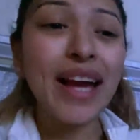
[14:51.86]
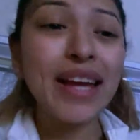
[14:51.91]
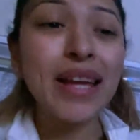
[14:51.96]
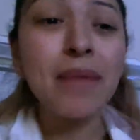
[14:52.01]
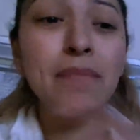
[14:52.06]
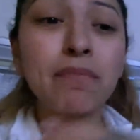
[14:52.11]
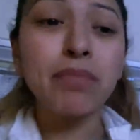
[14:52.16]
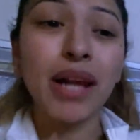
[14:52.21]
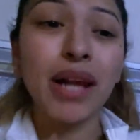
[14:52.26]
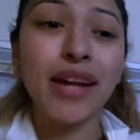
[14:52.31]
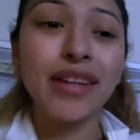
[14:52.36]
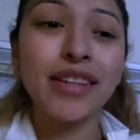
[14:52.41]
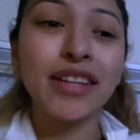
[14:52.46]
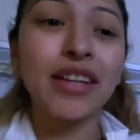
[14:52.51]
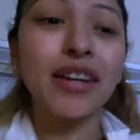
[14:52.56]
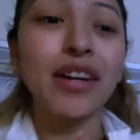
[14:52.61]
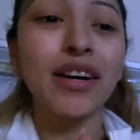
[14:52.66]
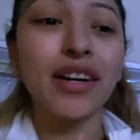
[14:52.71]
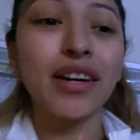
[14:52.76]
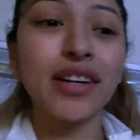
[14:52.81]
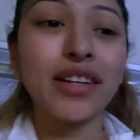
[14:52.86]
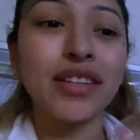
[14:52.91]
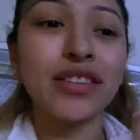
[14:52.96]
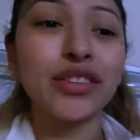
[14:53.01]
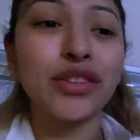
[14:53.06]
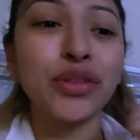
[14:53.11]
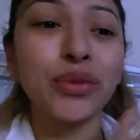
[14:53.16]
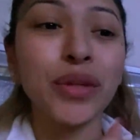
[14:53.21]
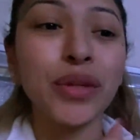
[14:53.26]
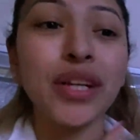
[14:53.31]
am planning
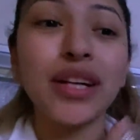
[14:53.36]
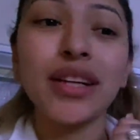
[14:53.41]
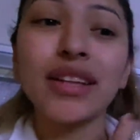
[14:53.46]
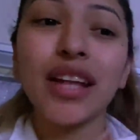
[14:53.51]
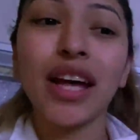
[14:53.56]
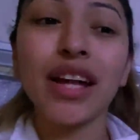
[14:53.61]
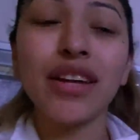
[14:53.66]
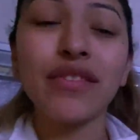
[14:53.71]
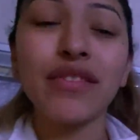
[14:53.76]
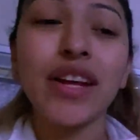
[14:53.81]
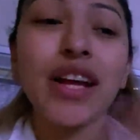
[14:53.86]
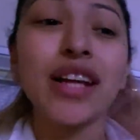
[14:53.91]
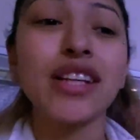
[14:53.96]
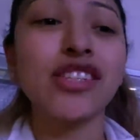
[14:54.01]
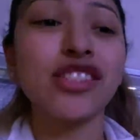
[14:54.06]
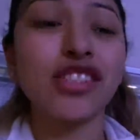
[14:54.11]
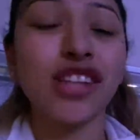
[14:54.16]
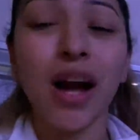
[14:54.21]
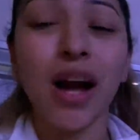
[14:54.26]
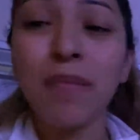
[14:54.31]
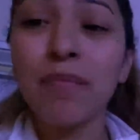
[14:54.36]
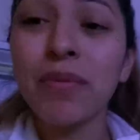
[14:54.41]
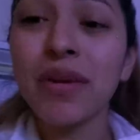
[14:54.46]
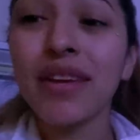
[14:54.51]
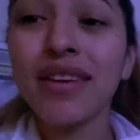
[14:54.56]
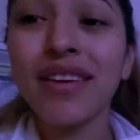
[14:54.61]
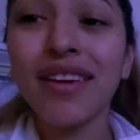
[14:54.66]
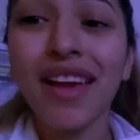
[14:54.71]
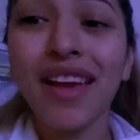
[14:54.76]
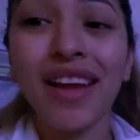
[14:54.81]
on doing a lot of
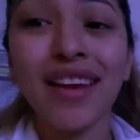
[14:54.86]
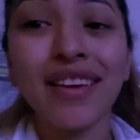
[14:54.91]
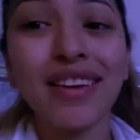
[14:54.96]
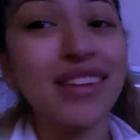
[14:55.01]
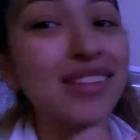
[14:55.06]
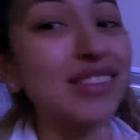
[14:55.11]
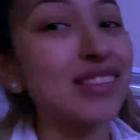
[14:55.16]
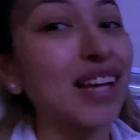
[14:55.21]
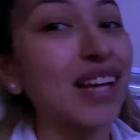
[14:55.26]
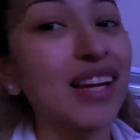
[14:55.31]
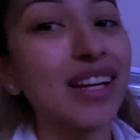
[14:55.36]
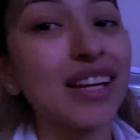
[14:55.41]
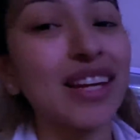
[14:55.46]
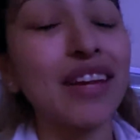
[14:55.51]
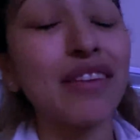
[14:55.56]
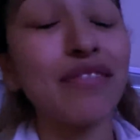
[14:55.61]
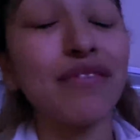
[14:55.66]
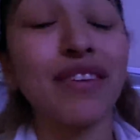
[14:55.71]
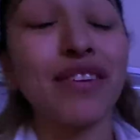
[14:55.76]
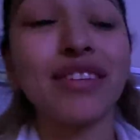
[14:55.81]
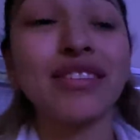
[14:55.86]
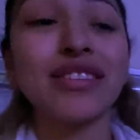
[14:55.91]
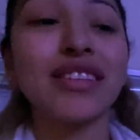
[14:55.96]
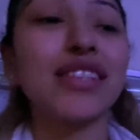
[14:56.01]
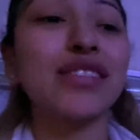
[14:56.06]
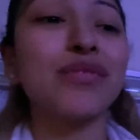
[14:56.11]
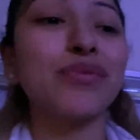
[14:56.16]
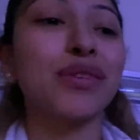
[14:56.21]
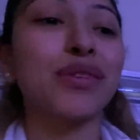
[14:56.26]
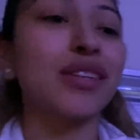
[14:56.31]
shopping and exciting and fun
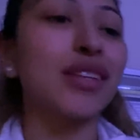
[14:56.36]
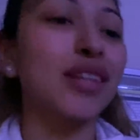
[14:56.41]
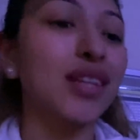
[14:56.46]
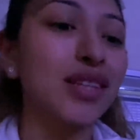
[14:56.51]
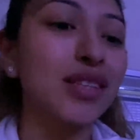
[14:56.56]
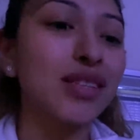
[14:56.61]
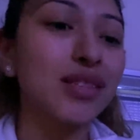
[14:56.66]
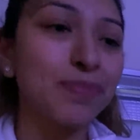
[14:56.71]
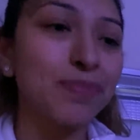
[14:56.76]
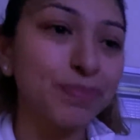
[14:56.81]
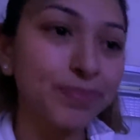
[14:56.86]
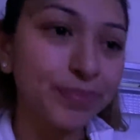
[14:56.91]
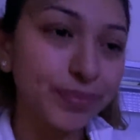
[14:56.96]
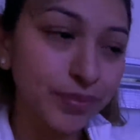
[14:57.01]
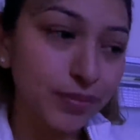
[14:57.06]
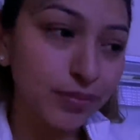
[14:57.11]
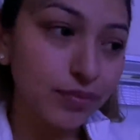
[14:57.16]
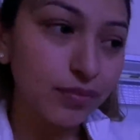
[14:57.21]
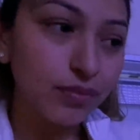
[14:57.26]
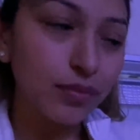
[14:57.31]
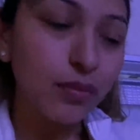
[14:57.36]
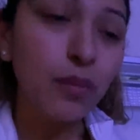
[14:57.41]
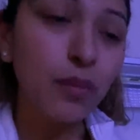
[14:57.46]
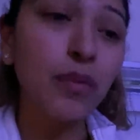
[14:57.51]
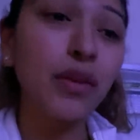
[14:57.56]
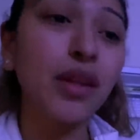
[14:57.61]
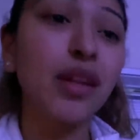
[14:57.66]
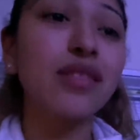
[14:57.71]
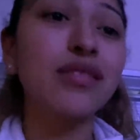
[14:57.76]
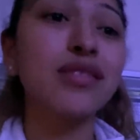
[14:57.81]
things with the kids.
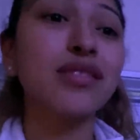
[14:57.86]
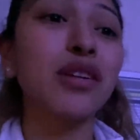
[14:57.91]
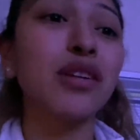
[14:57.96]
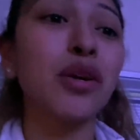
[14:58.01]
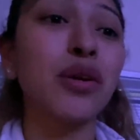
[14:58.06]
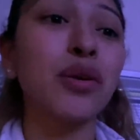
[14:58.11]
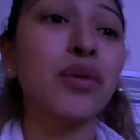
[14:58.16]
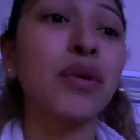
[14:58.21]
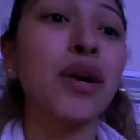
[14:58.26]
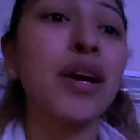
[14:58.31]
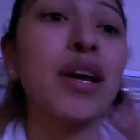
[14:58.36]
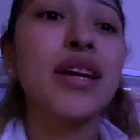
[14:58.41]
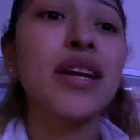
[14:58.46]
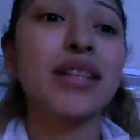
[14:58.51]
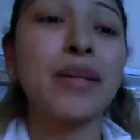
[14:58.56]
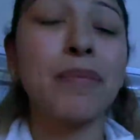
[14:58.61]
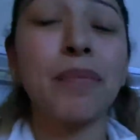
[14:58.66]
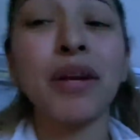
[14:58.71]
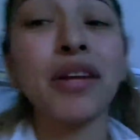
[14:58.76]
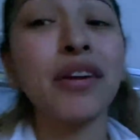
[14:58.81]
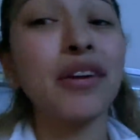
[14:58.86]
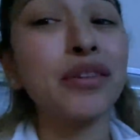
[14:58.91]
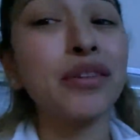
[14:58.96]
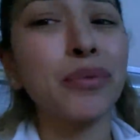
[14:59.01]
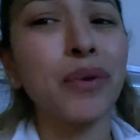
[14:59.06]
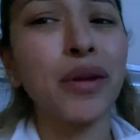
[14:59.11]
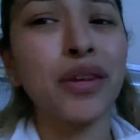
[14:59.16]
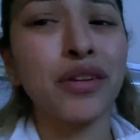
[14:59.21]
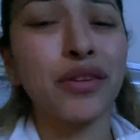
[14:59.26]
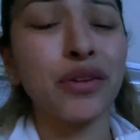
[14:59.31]
So depending on the
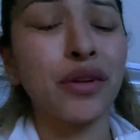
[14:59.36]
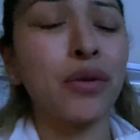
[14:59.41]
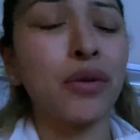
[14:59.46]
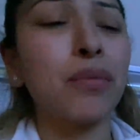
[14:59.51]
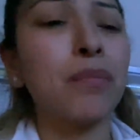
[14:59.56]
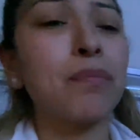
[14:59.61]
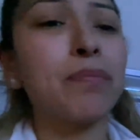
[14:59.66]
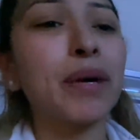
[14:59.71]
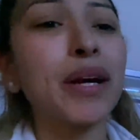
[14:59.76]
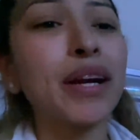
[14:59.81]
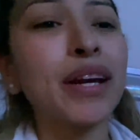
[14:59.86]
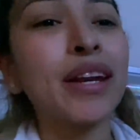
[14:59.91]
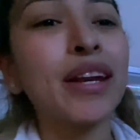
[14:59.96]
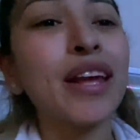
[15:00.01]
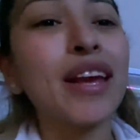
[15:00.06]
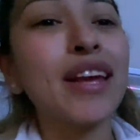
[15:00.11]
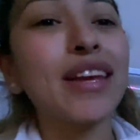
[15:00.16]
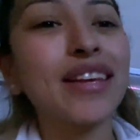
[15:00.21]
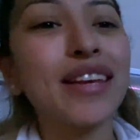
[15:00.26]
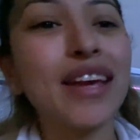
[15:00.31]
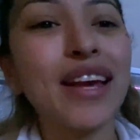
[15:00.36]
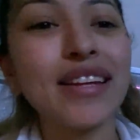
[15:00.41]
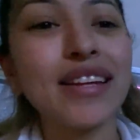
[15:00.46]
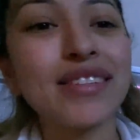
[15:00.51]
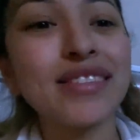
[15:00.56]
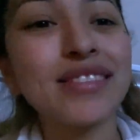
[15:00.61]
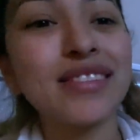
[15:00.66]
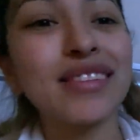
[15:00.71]
weather though. But yes,